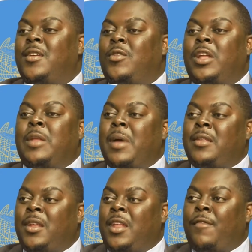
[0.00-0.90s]
You can
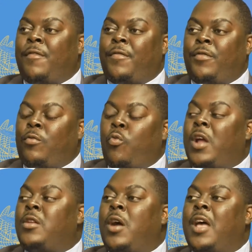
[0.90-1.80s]
imagine if
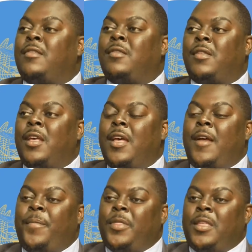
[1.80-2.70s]
one has
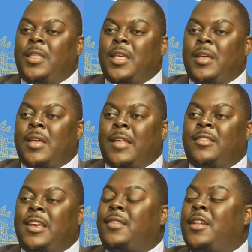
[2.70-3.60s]

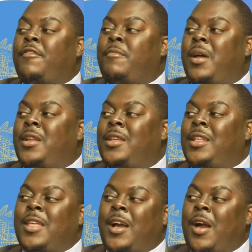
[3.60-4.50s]
just enough money
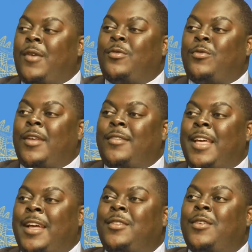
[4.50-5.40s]
in the account to
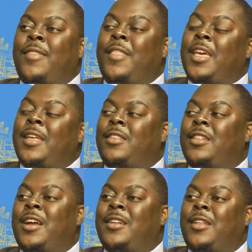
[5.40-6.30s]
transact and then gets
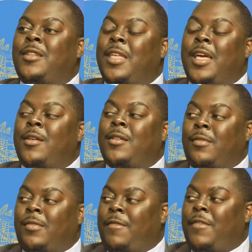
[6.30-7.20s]
deducted their
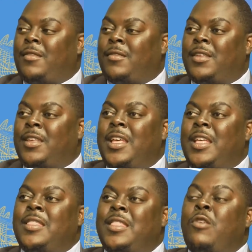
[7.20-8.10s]
savings,
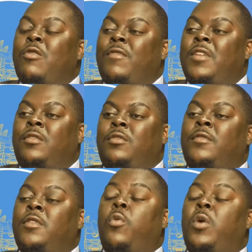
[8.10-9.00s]
the inconvenience of
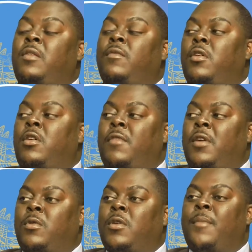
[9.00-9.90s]
now waiting for the refund
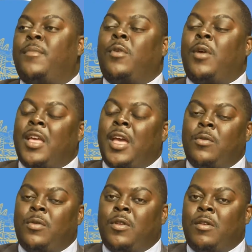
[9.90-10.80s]
to come. So
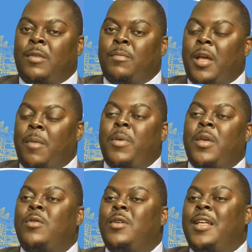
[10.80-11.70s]
again, you simply
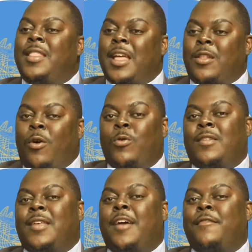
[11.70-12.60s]
appeal that
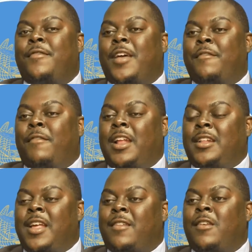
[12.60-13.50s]
always have a valid
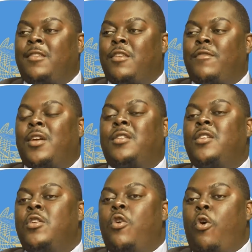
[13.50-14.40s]
tax clearance certificate,
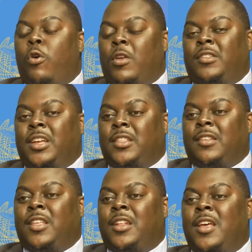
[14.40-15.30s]
always check the
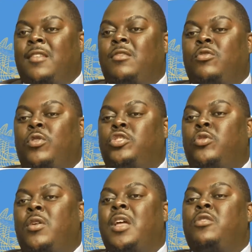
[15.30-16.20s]
status to
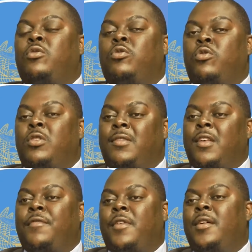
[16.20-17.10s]
ensure that you do not
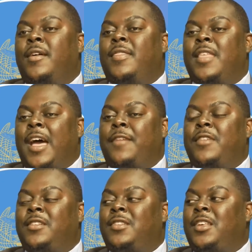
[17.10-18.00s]
suffer the
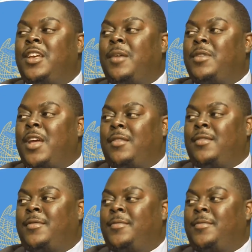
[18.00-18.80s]
advance income tax.